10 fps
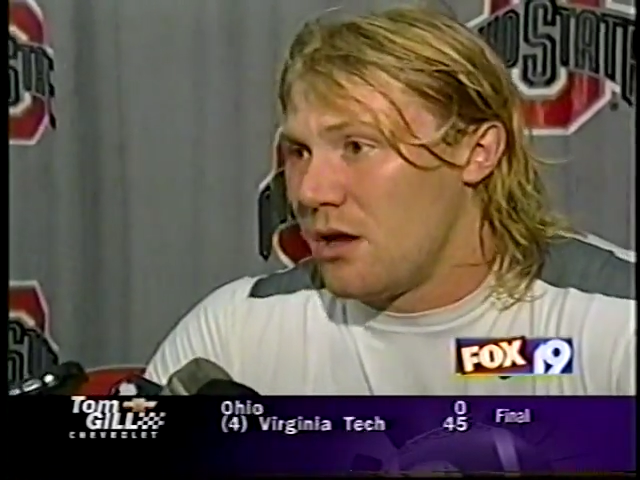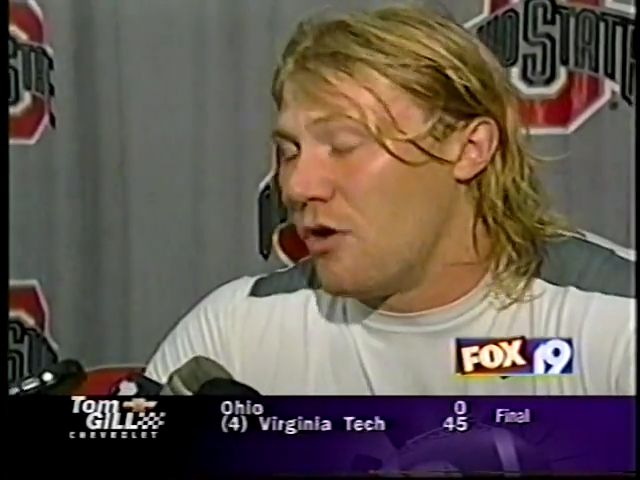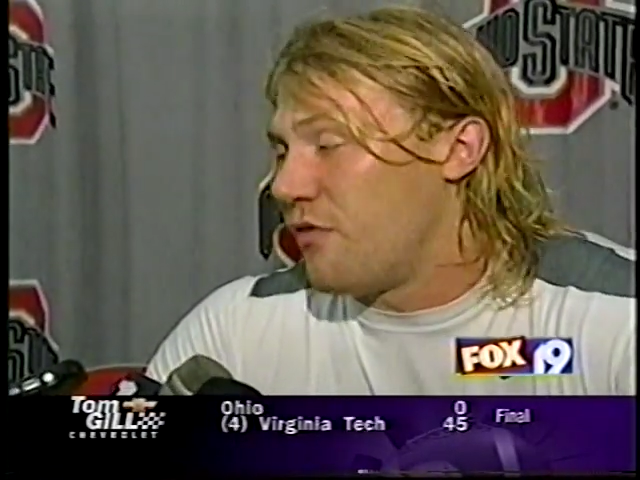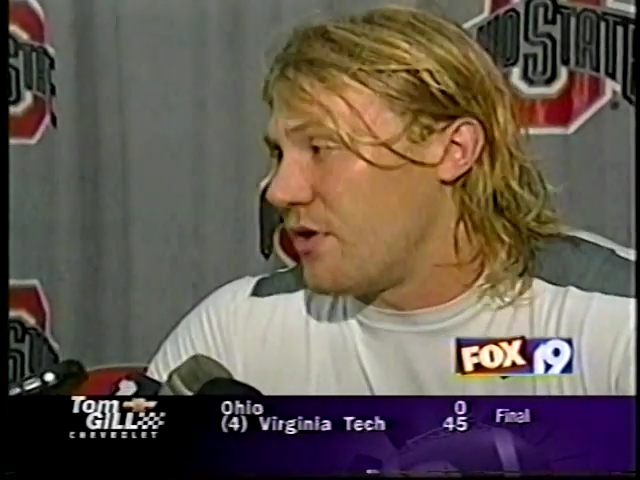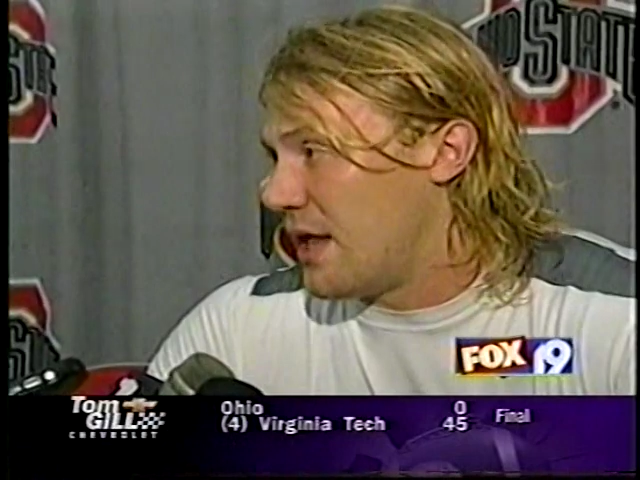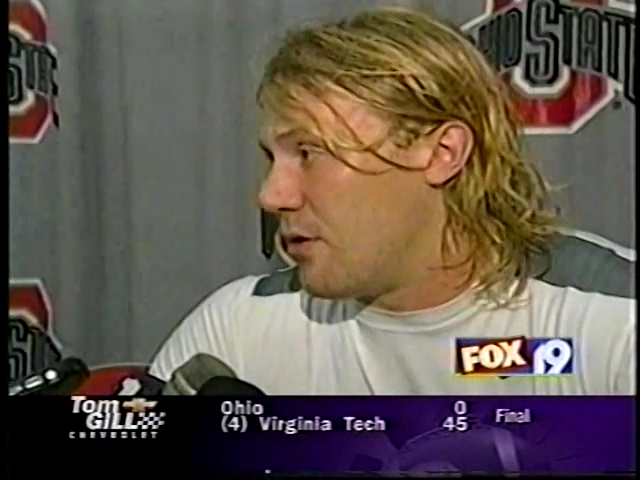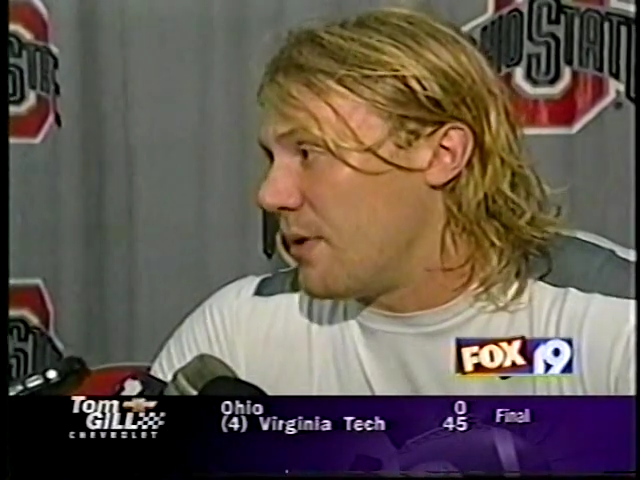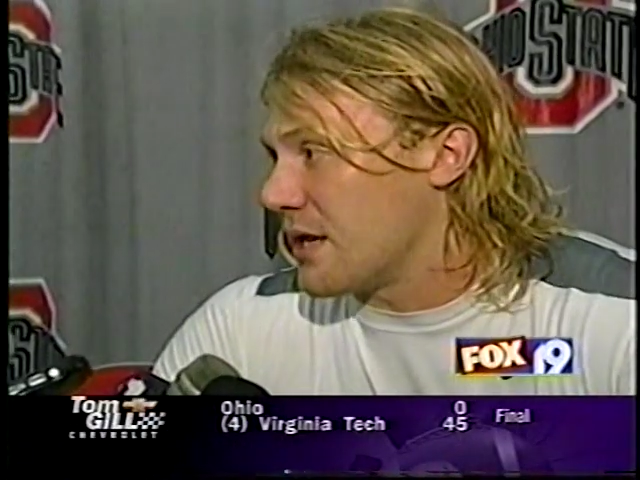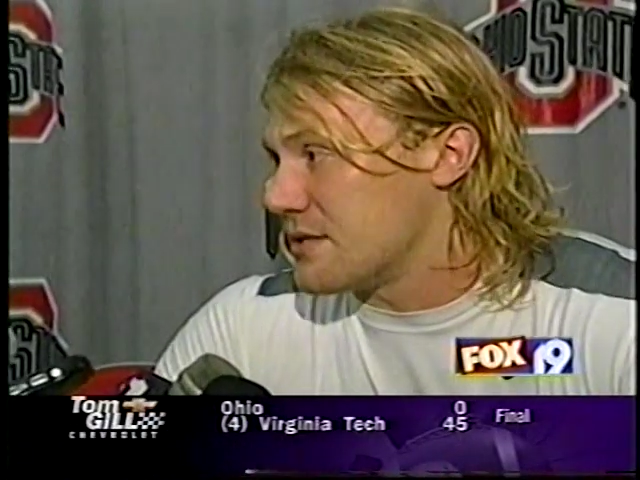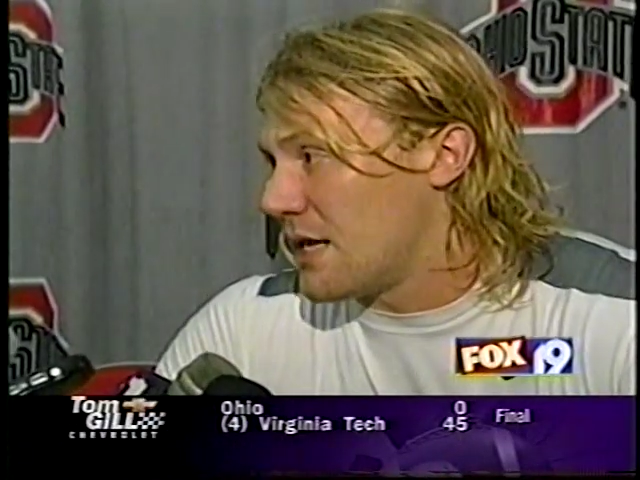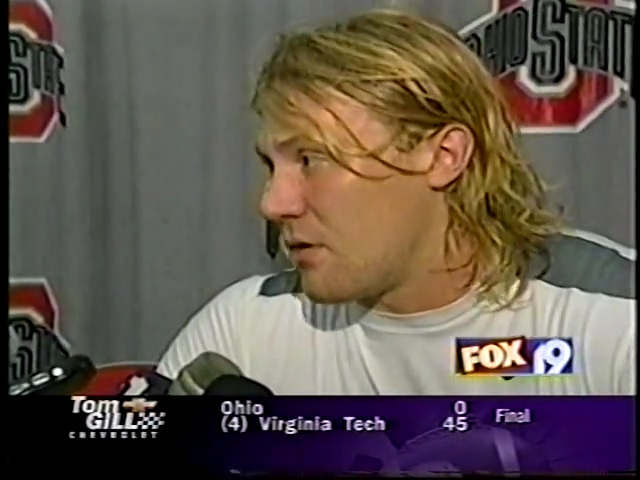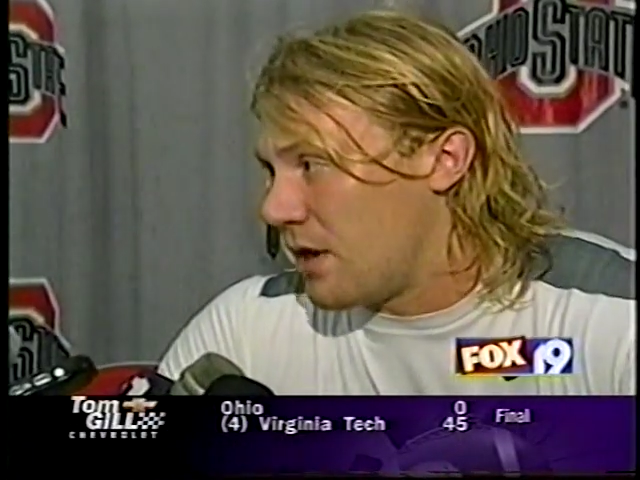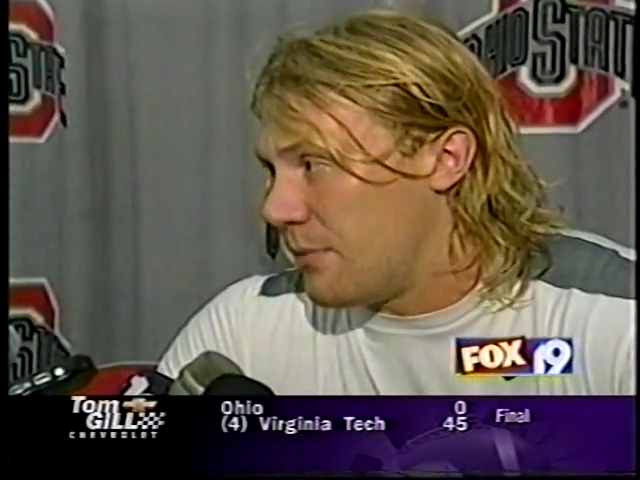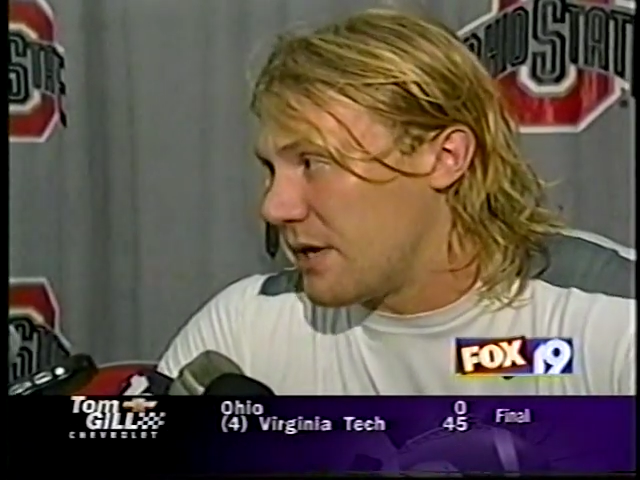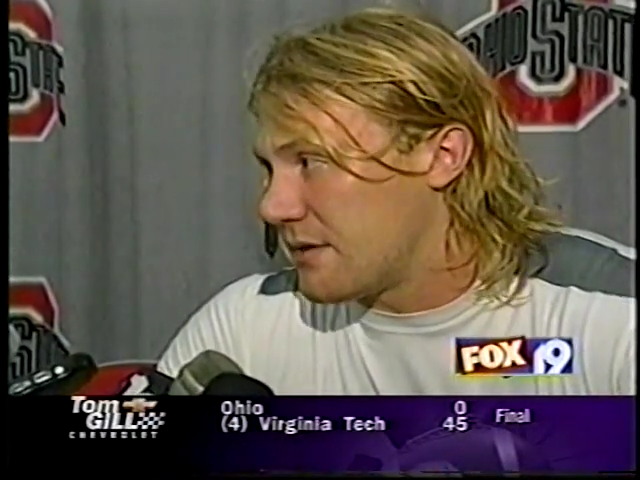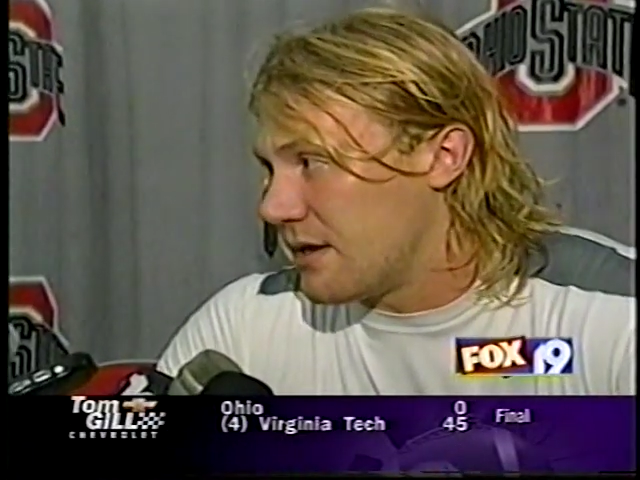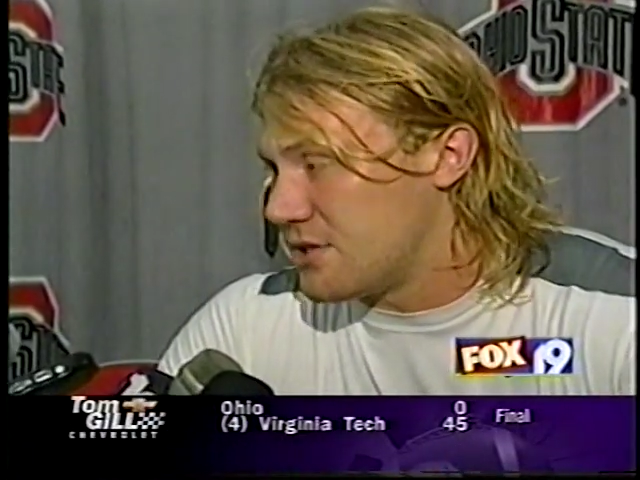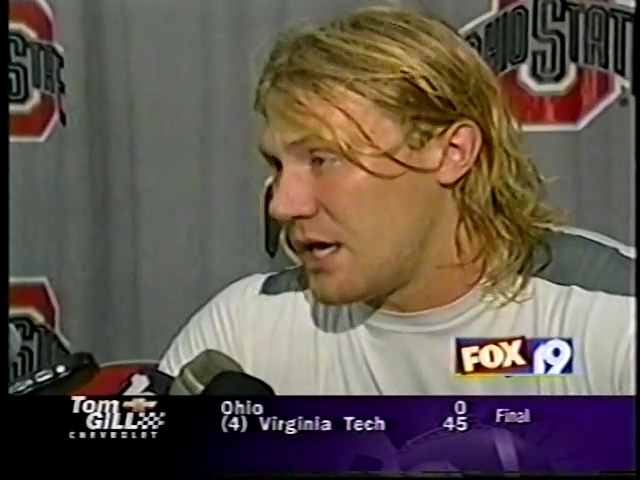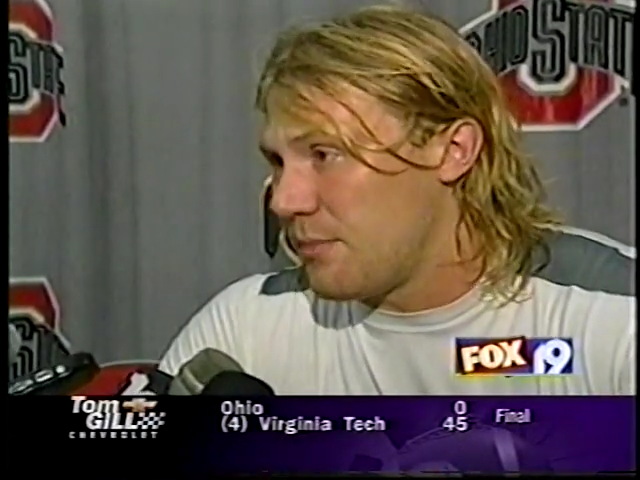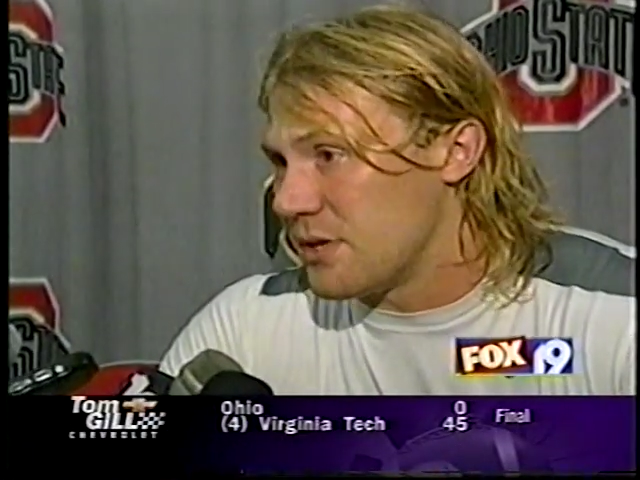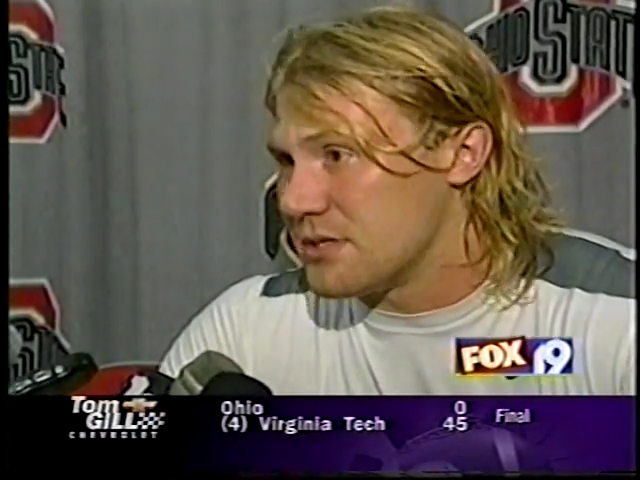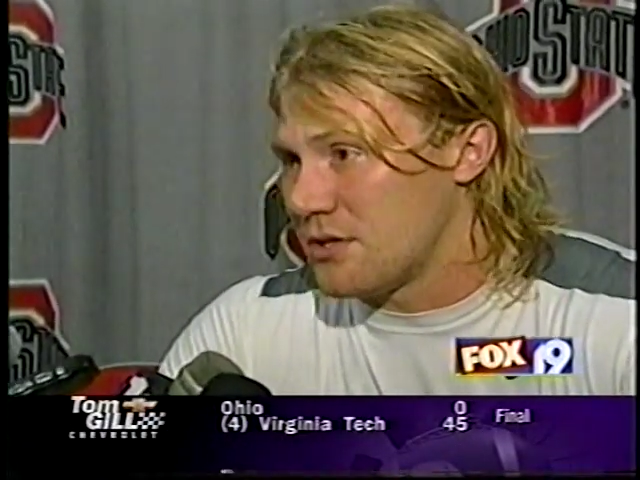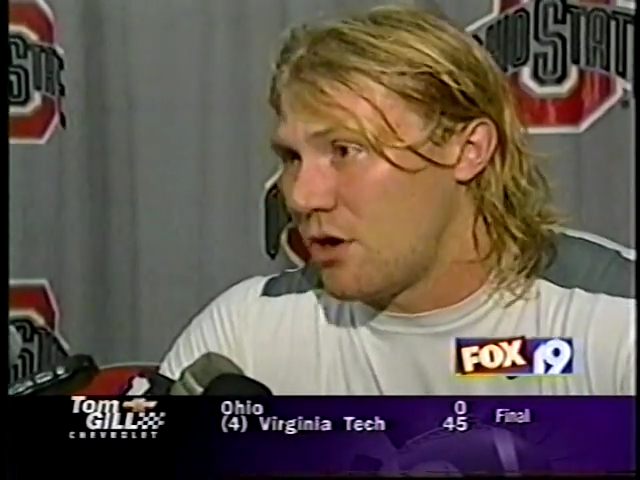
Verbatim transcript: hopefully that'll make us outright Big Ten champions,